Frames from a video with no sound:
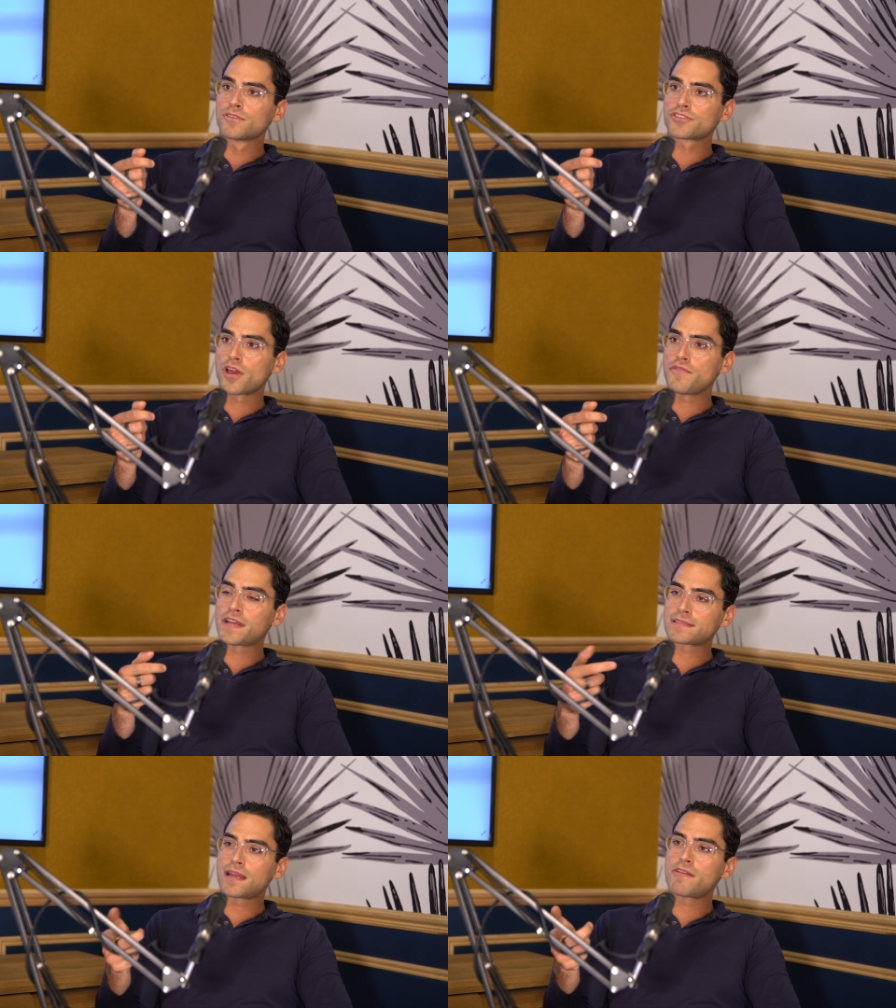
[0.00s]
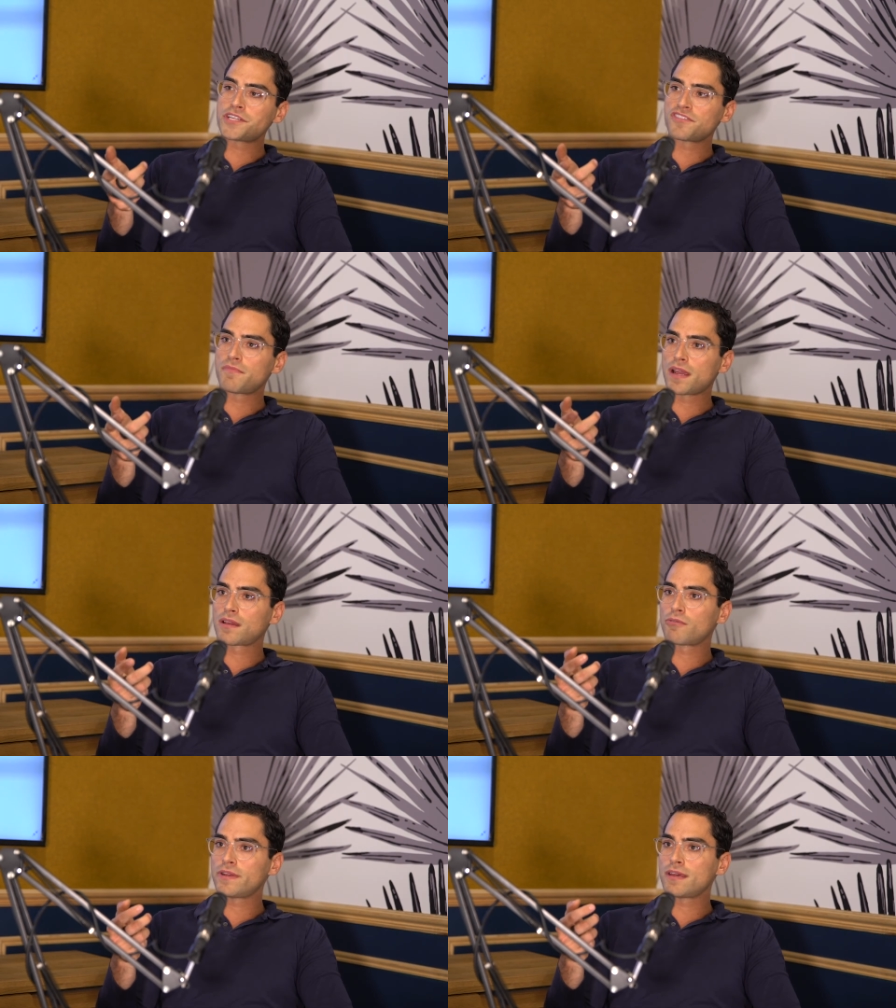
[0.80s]
so the acceleration of my
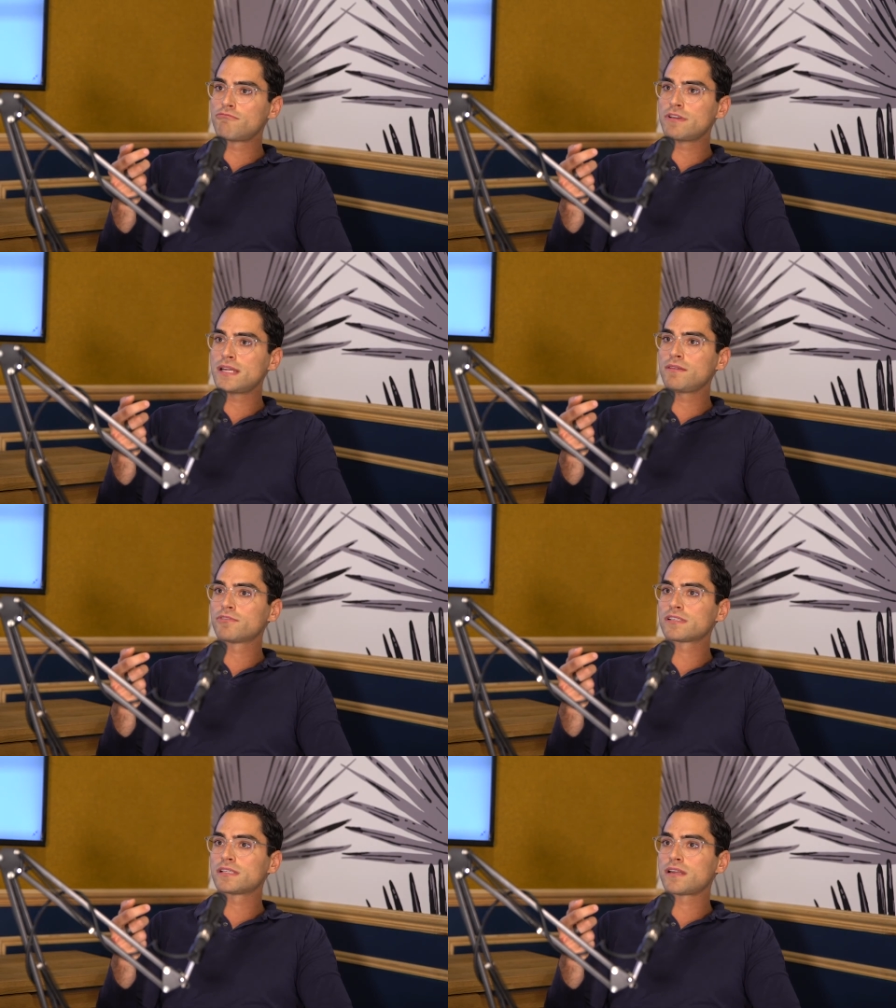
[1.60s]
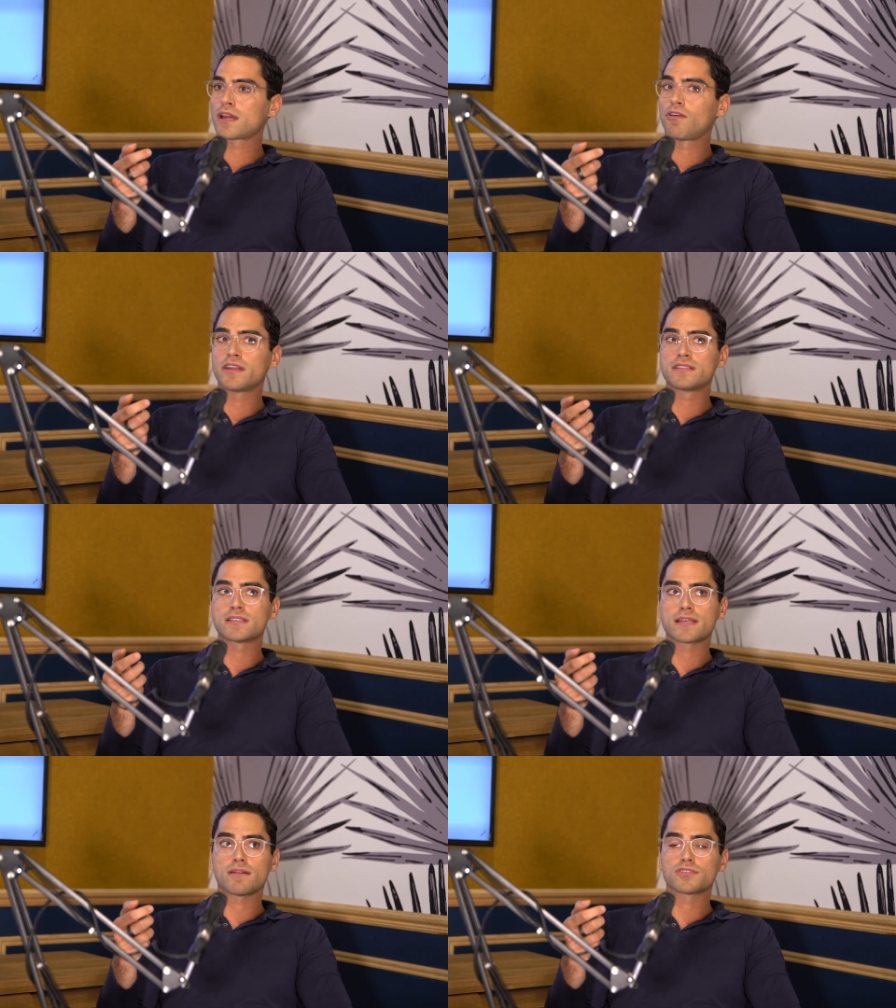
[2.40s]
career really was that I got into
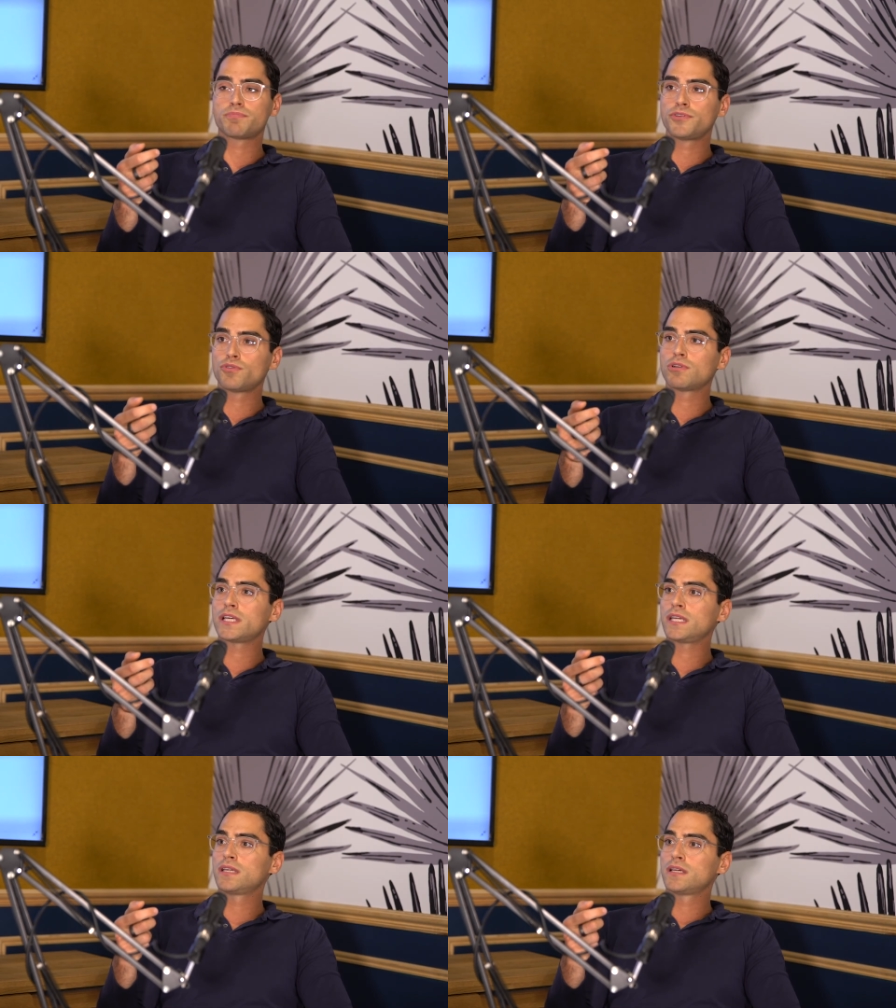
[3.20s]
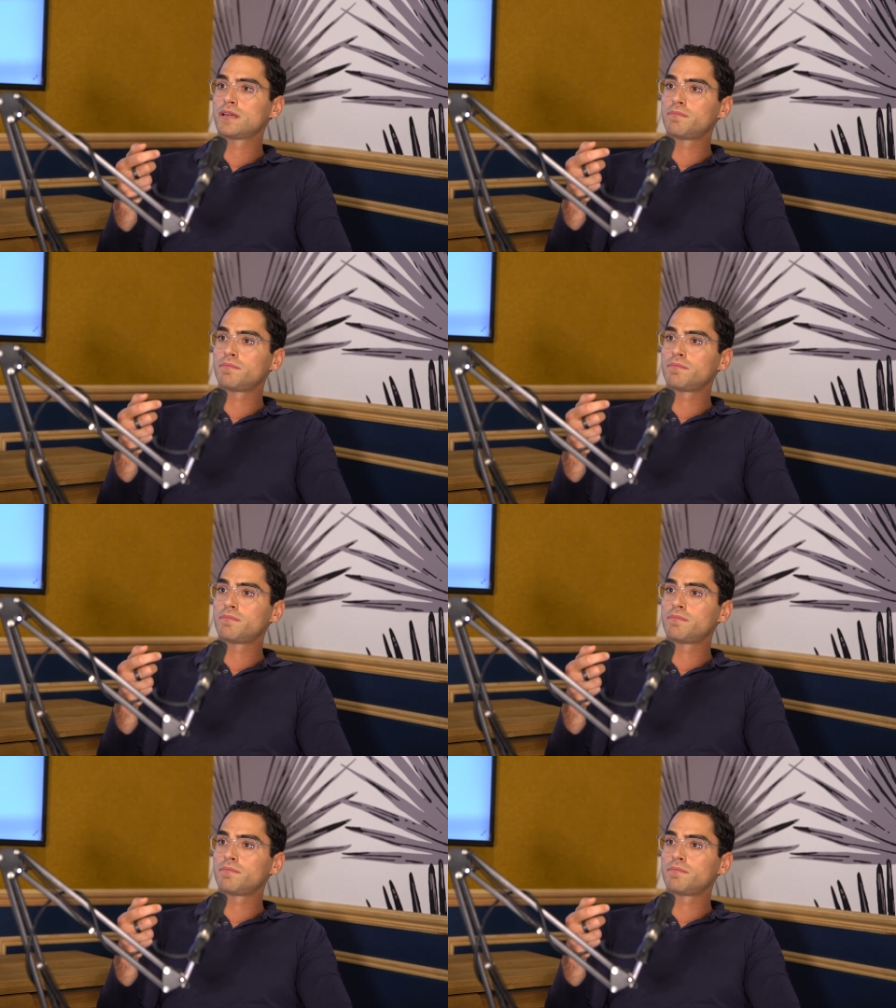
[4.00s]
sales purely